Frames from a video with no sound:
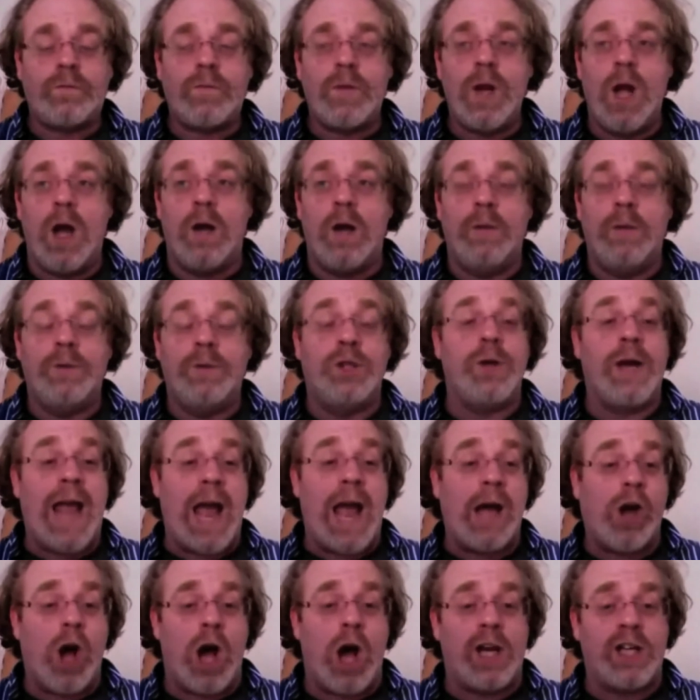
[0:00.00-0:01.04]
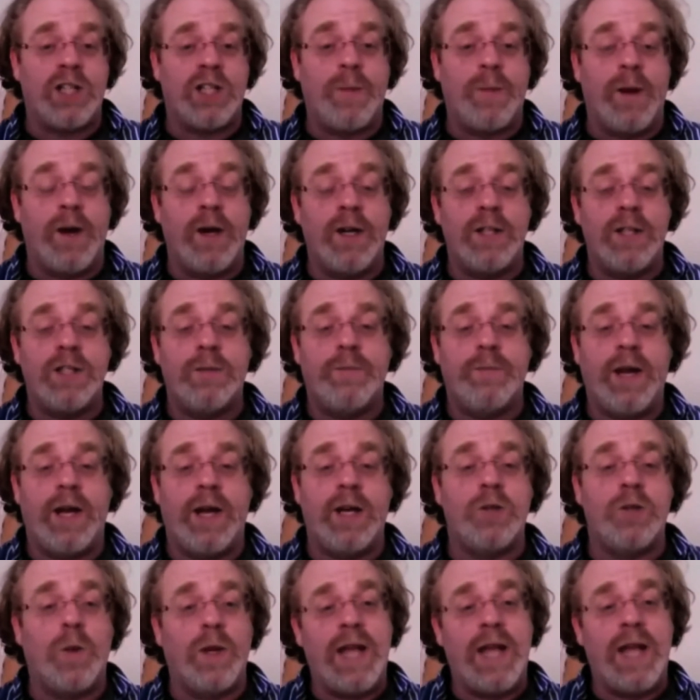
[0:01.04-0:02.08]
to drink alcoholic spirits,
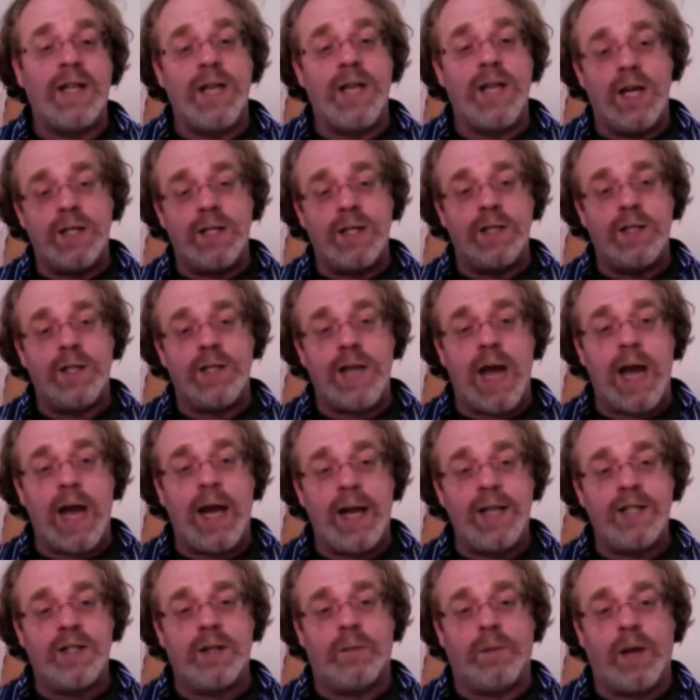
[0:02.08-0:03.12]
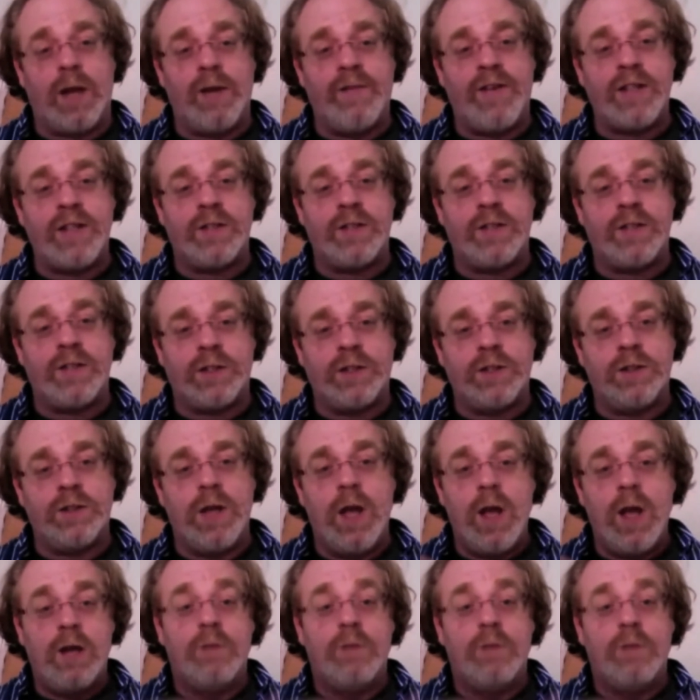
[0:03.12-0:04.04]
because what that does is it dilates the blood vessels,